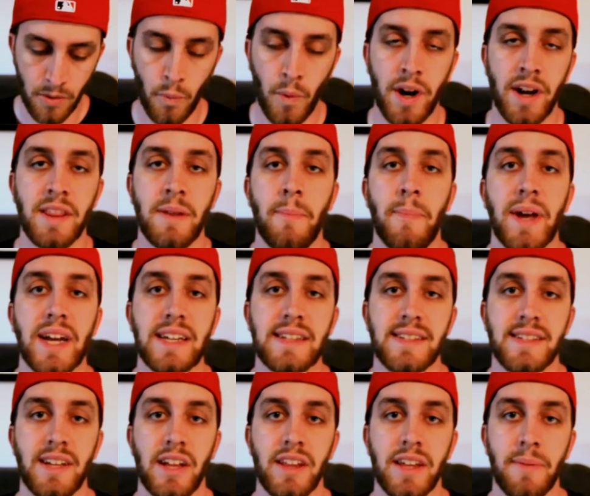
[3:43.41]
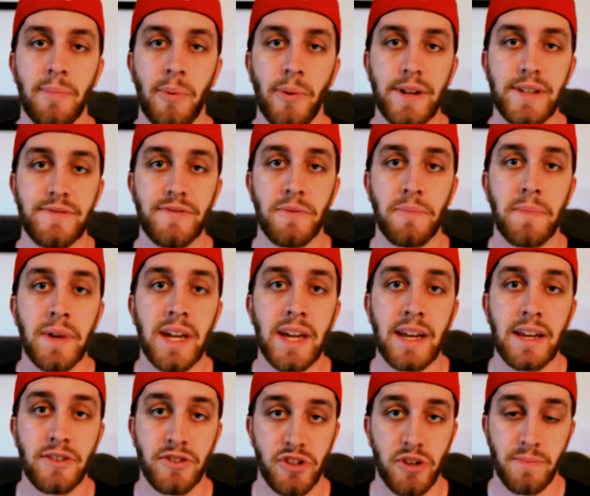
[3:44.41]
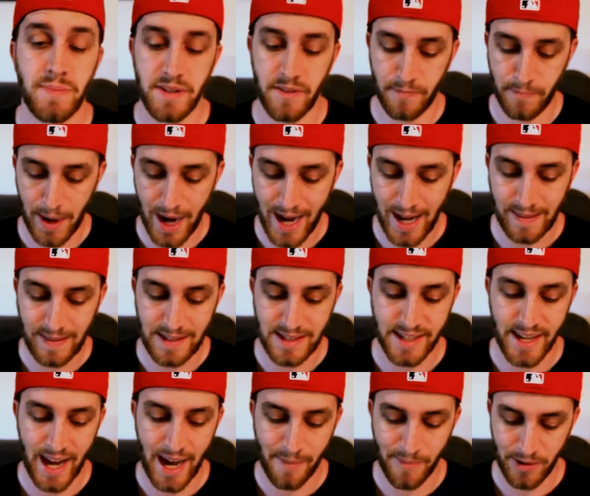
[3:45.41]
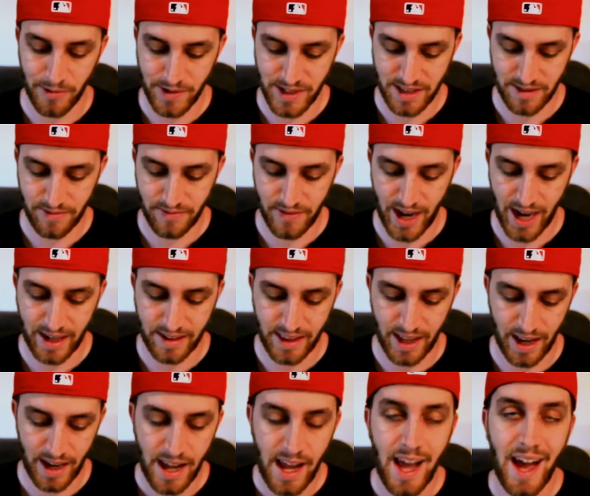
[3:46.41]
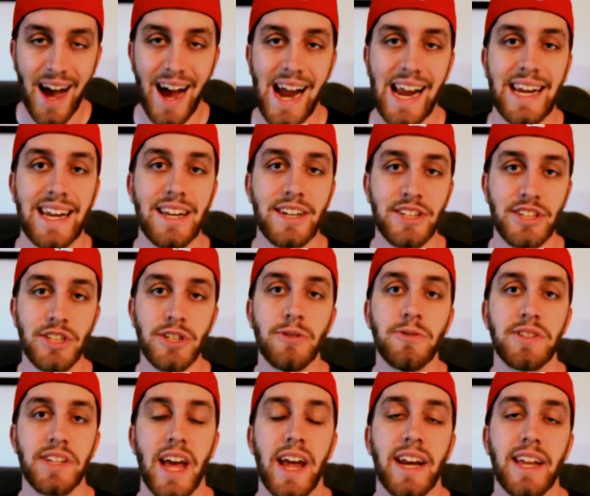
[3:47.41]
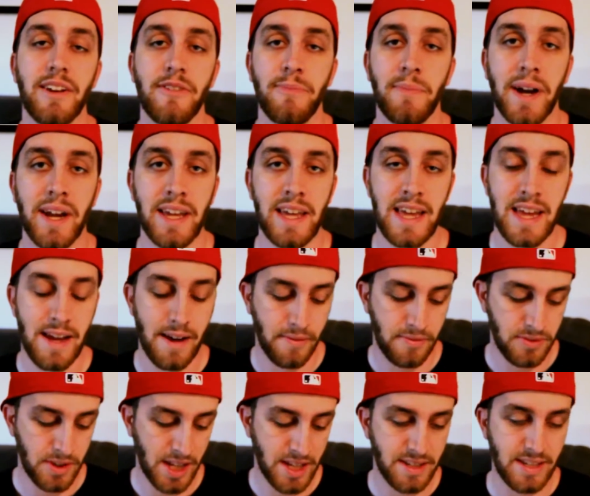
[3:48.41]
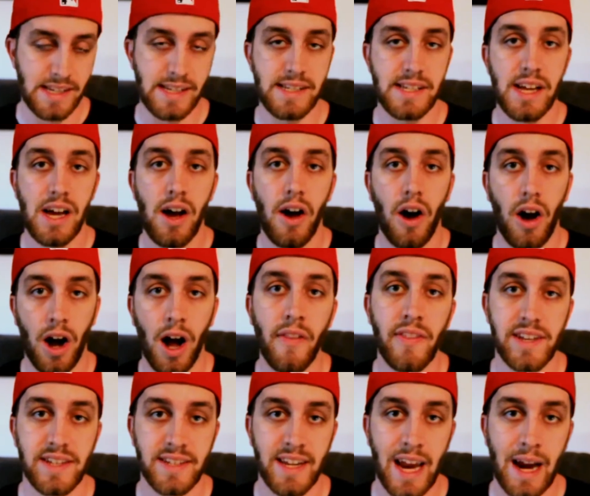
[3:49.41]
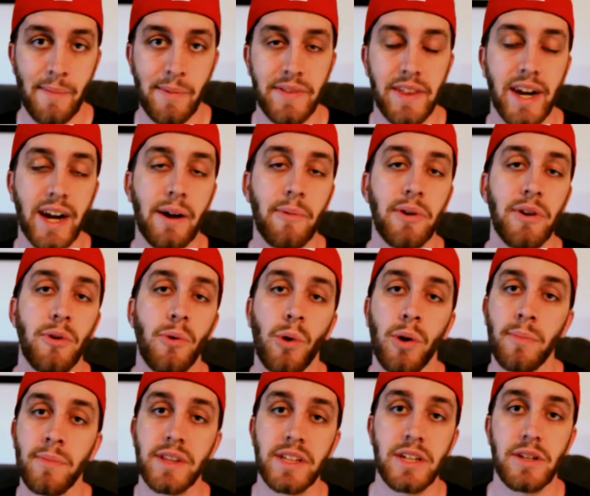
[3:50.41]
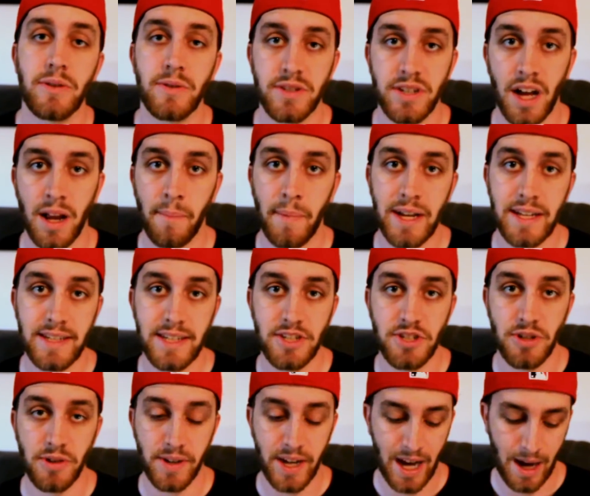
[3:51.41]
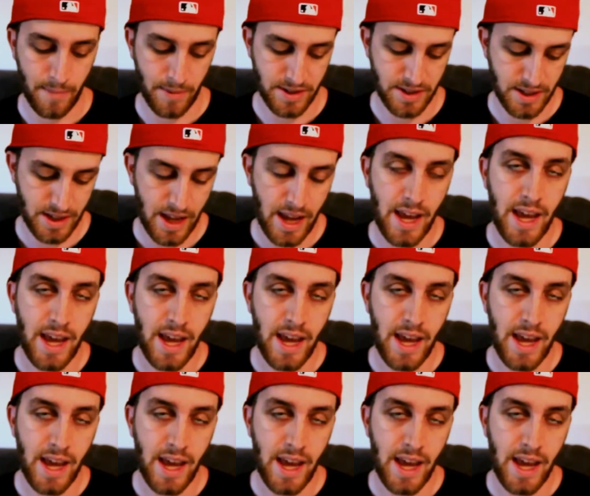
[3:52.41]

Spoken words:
One of the biggest selling points for me in terms of buying this camera was the fact that I can use any of my EF lenses on this camera that I would normally use on my digital cameras.